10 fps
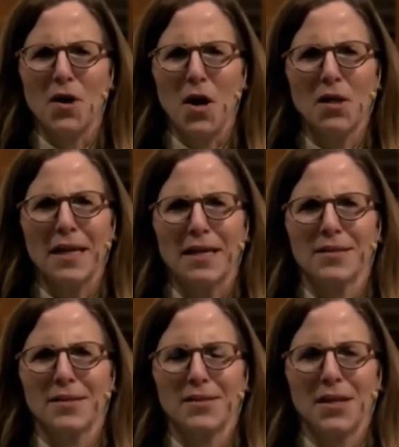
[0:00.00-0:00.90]

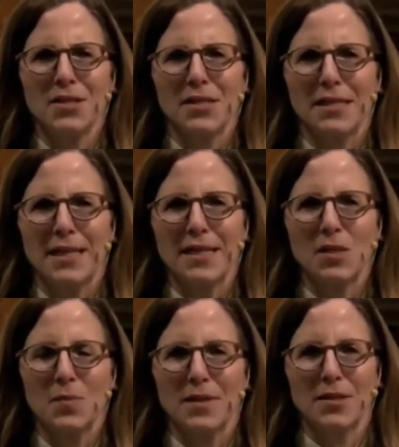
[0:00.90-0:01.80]
ages, not just kids,
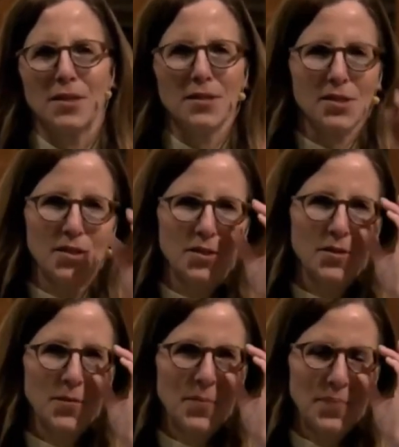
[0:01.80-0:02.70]
but adults too.
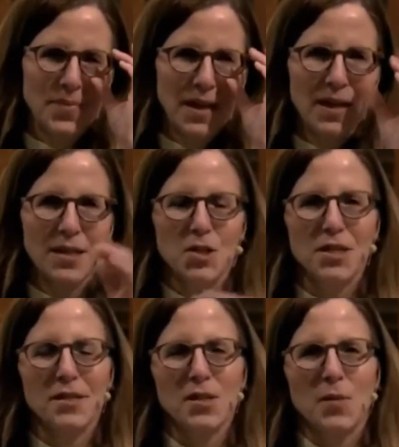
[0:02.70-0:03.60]
That
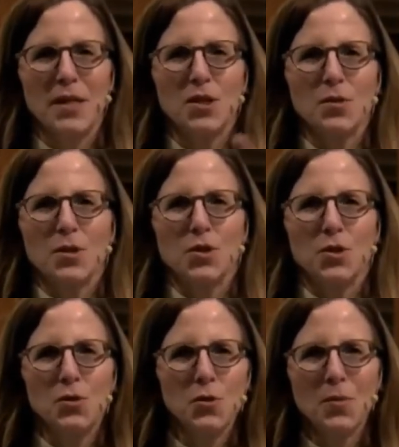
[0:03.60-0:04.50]
Jesus went into a
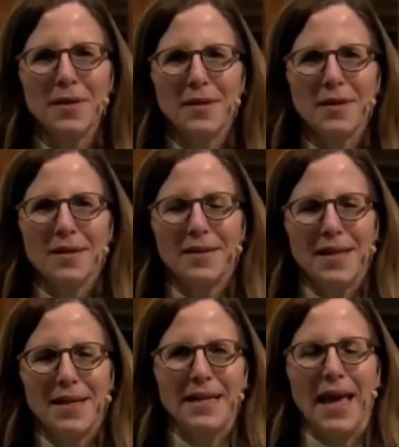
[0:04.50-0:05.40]
tomb and then
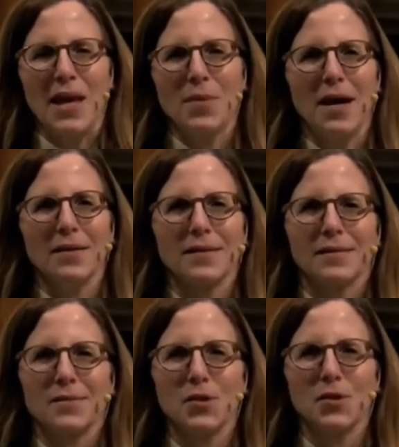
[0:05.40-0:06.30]
he came out,
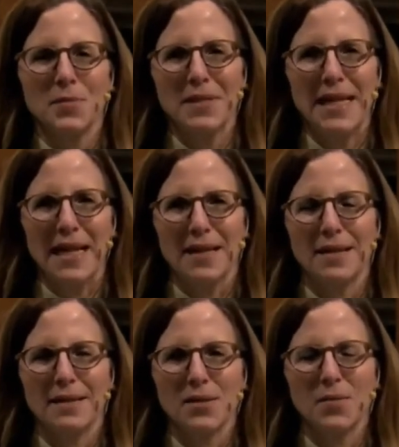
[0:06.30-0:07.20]
rose from the dead.
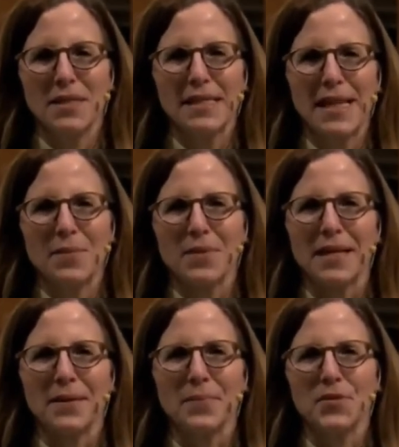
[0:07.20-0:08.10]
So what does that mean?
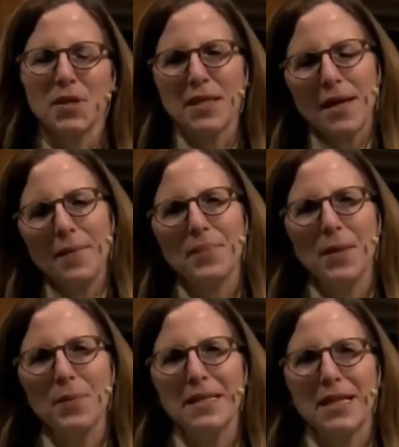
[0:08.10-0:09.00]
So I thought, I'm
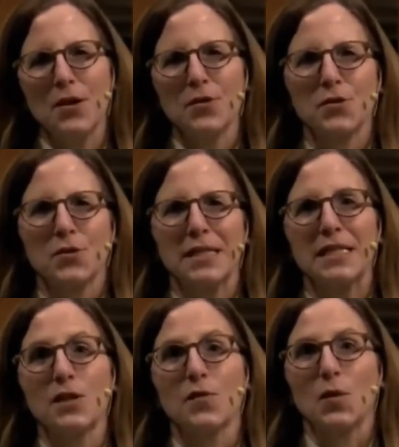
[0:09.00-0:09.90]
going to tell you the story in a
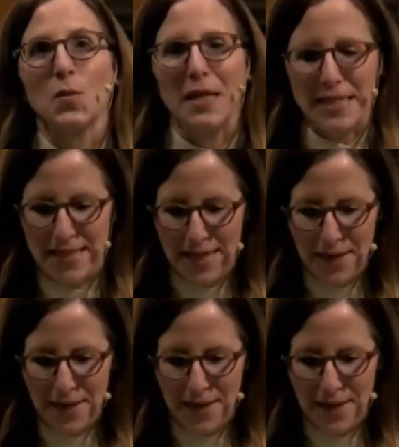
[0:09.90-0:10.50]
different way today.